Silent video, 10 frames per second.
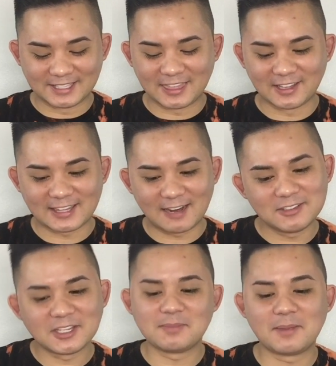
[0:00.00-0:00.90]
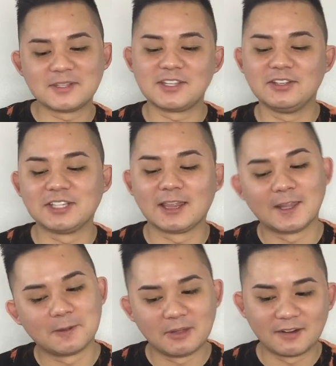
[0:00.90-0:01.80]
I thought that I was going to be able to use a
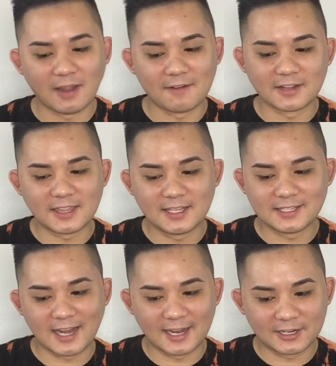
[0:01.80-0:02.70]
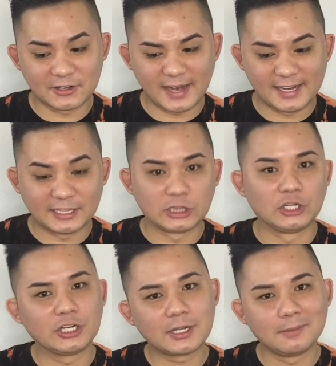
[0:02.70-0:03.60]
little bit of everything to kind of create a
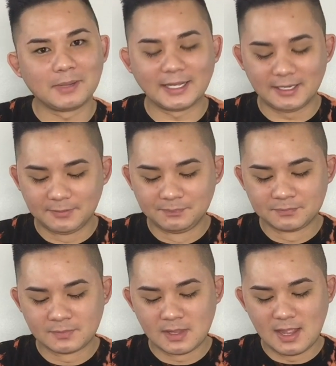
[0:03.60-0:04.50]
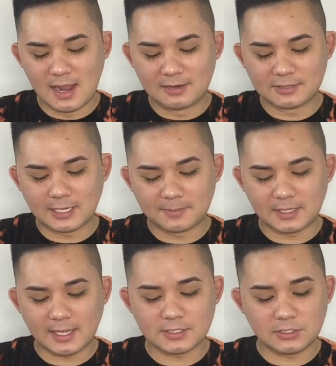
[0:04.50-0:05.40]
look, but I don't think I'm
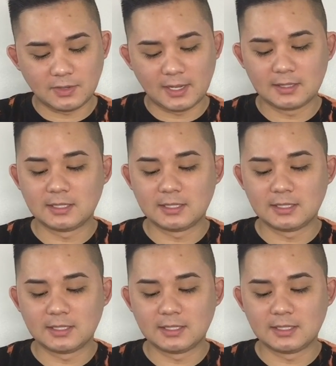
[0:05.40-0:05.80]
going to get to it.